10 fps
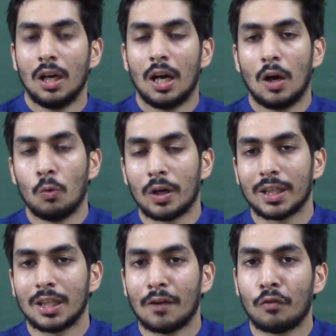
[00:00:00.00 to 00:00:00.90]

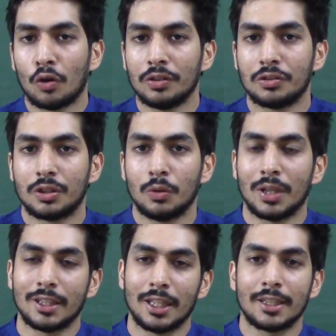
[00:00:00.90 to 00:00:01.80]
working in a foreign institute,
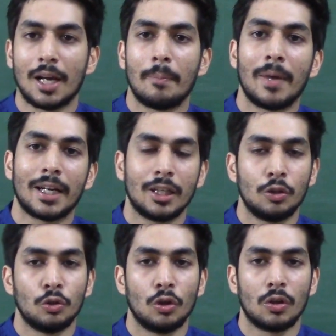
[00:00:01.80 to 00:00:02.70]
and then come back
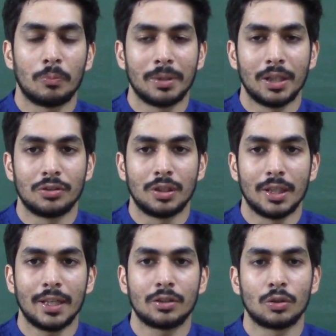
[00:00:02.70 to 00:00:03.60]
and do your PhD,
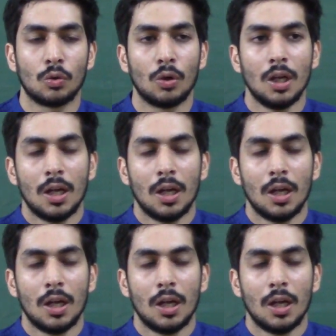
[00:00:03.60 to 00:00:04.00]
right? So